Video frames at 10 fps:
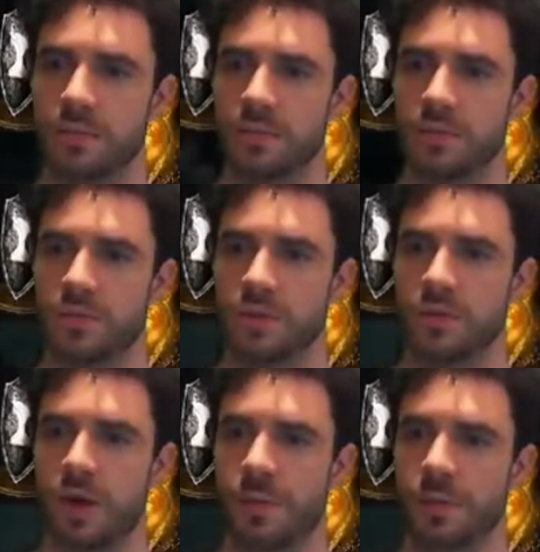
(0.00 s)
soul
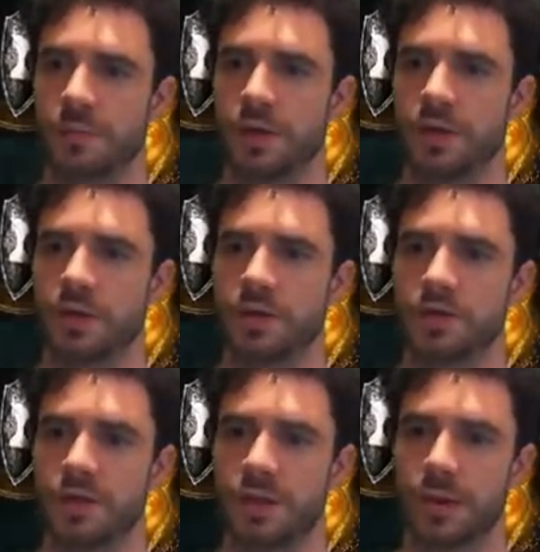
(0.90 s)
farming bit.
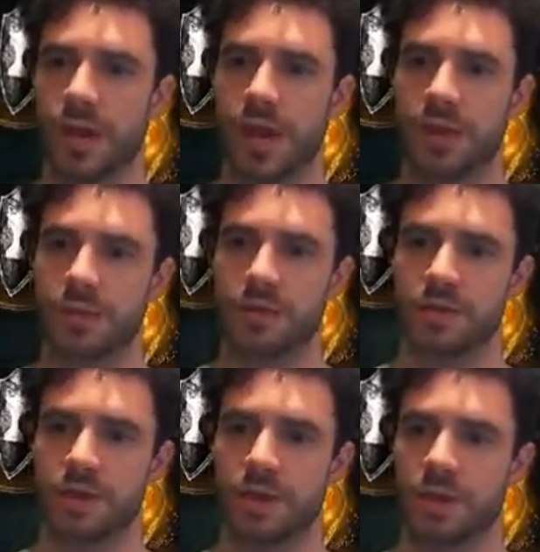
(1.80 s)
See how many enemies there
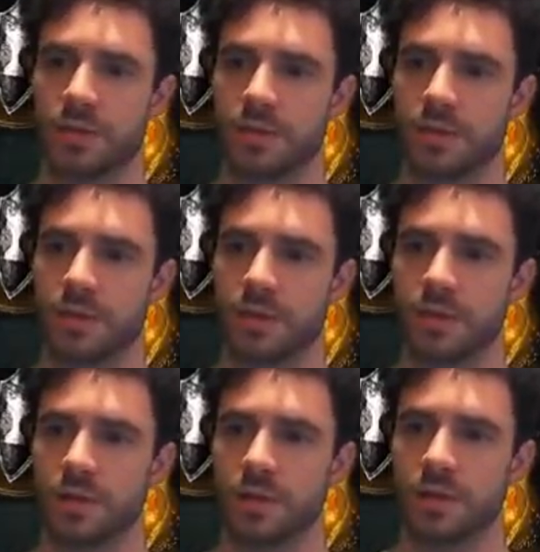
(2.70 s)
are here?
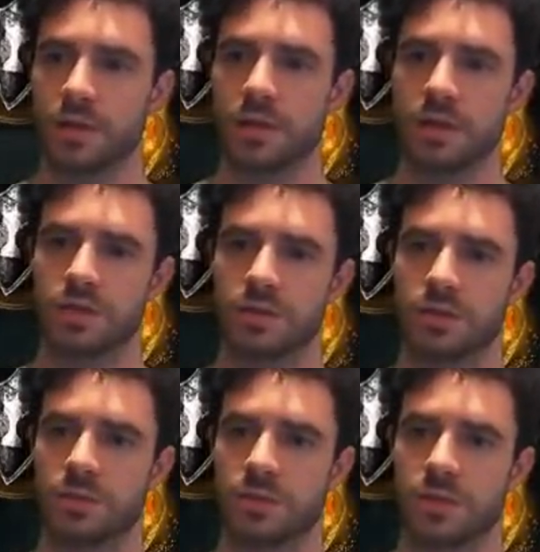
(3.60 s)
Look at
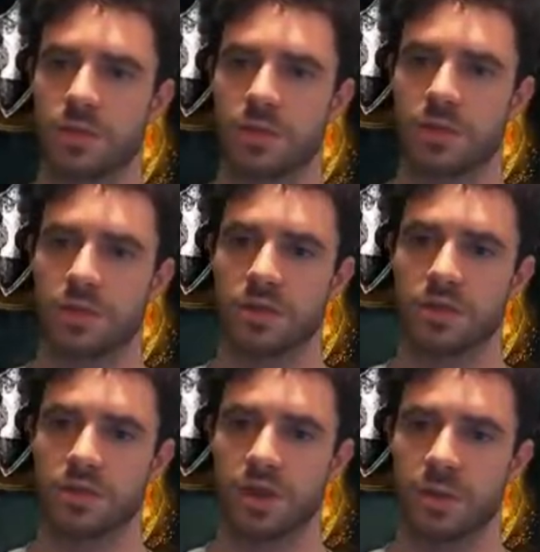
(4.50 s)
this. This
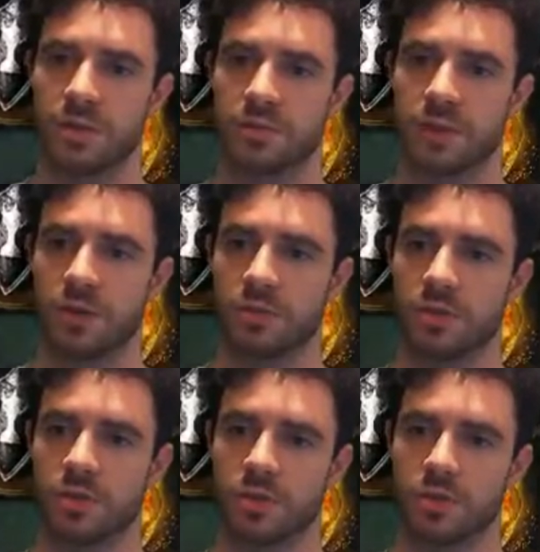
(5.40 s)
is how you farm
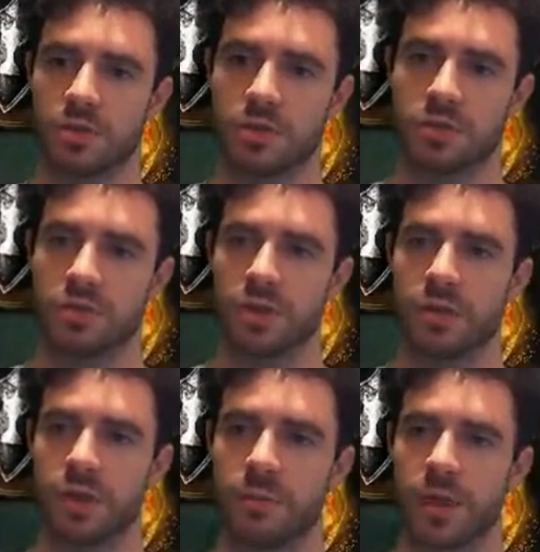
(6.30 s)
souls. Just run
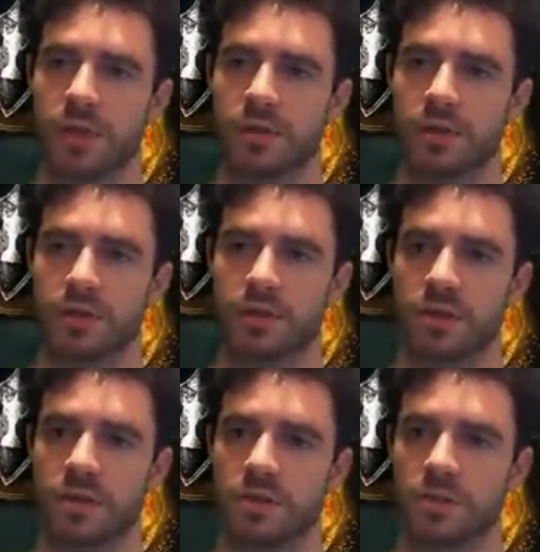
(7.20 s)
around the back of these
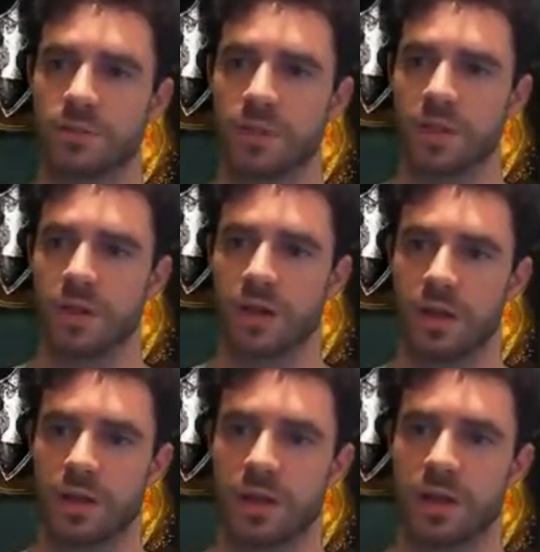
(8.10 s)
guys
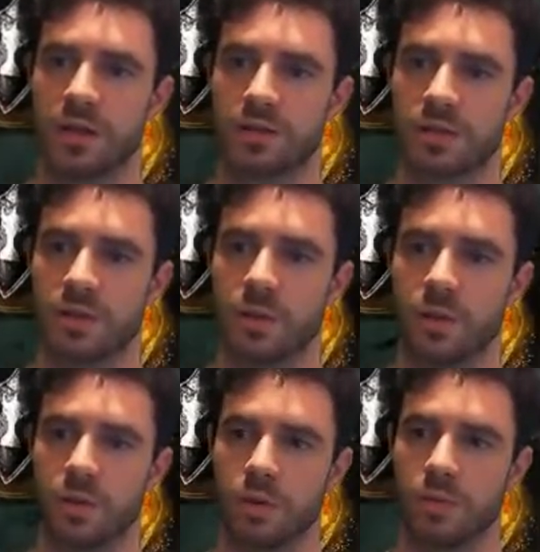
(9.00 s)
and then hit
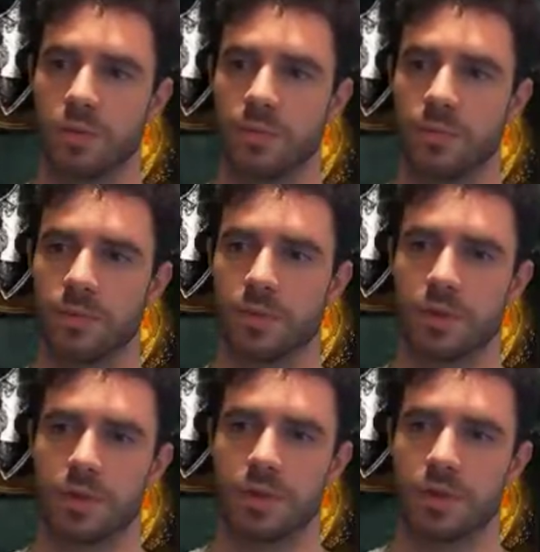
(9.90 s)
all of them
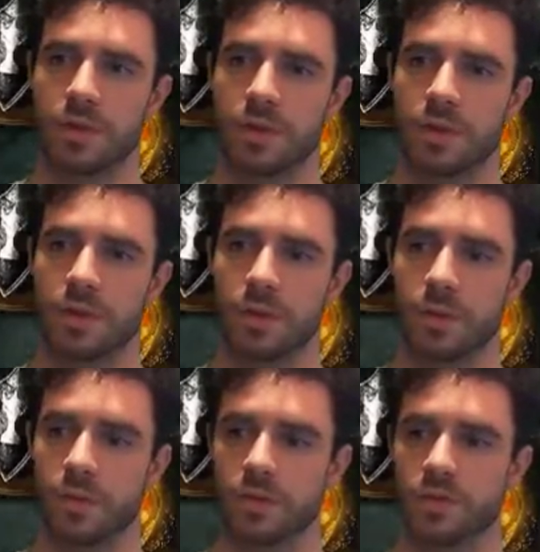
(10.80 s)
in
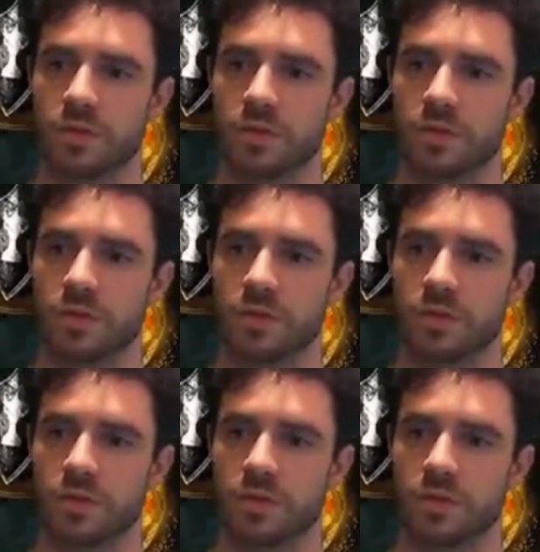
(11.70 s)
1 or 2